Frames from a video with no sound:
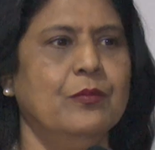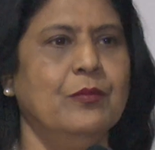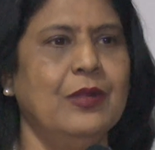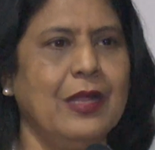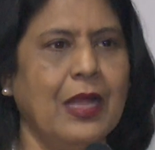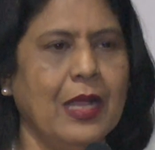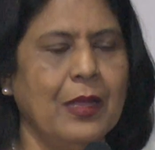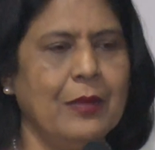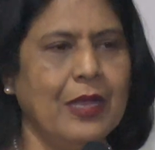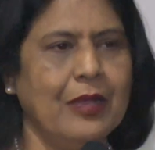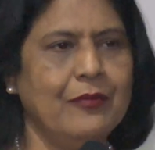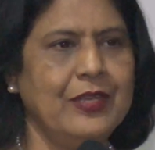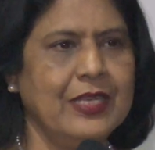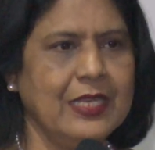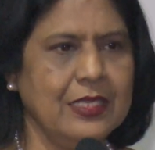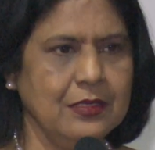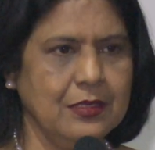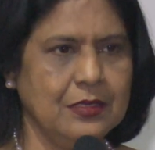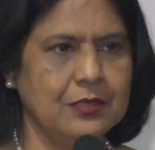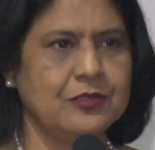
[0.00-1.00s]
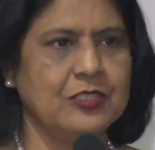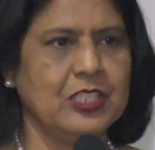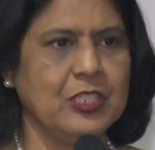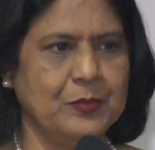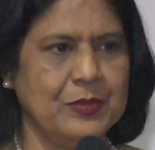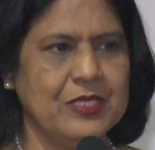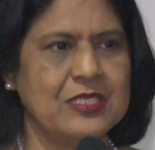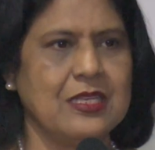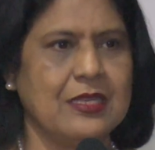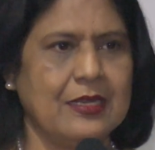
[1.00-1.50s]
I've taken the
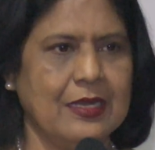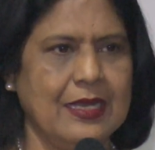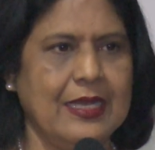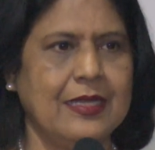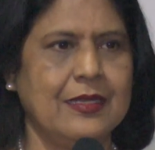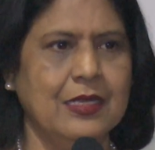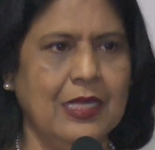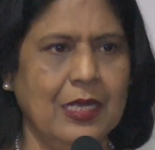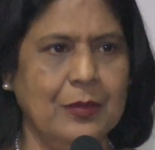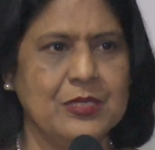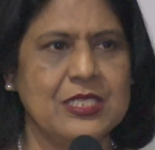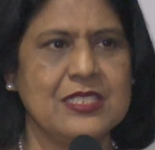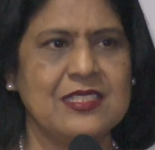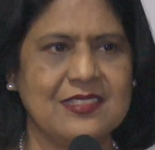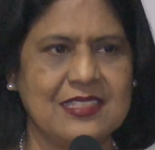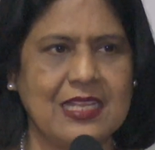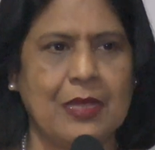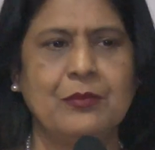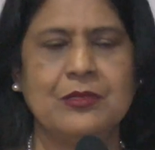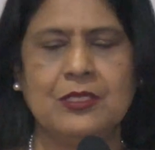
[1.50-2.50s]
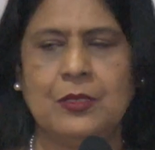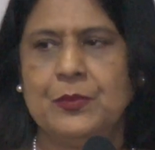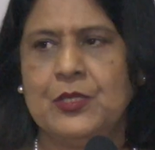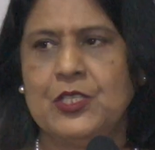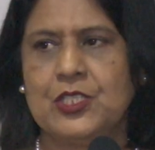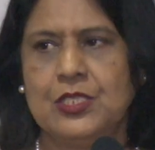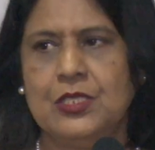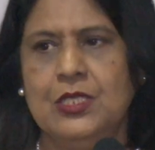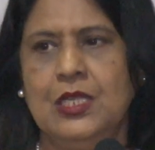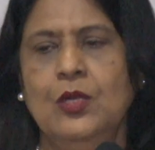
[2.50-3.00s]
treatments a little later. I'm just examining the
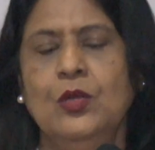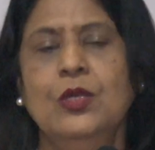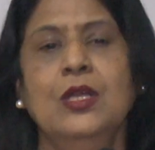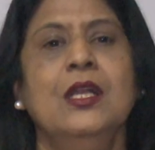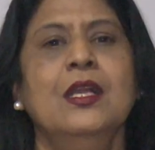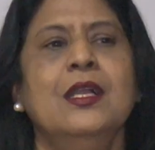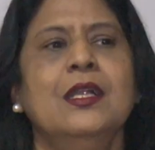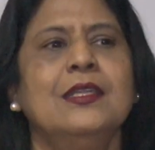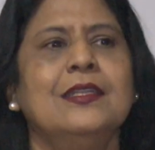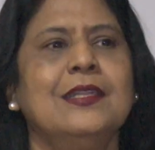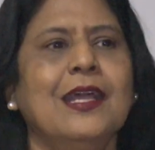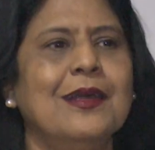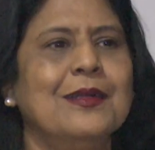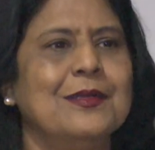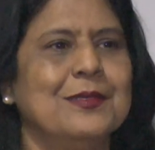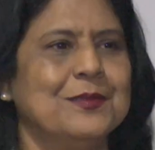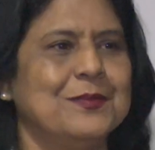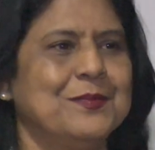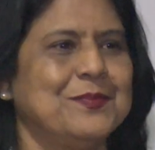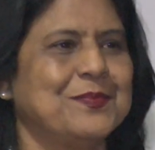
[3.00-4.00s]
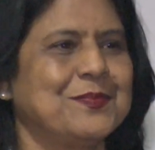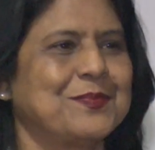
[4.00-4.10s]
patient now. Tongue.